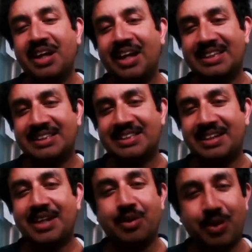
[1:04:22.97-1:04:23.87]
and
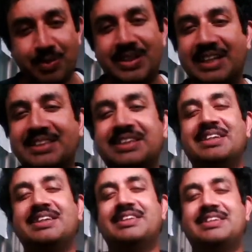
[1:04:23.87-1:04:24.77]
I hope that
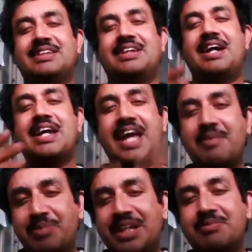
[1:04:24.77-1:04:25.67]
I
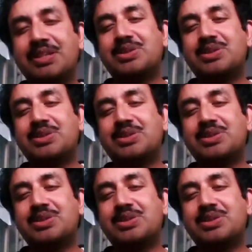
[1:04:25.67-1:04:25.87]
have been able